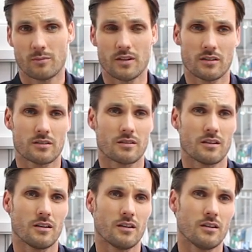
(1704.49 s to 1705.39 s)
because
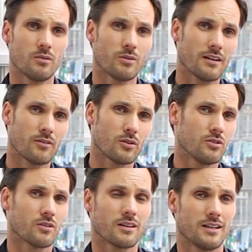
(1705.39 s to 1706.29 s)
you would have all
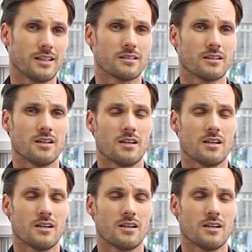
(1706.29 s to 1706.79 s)
your clients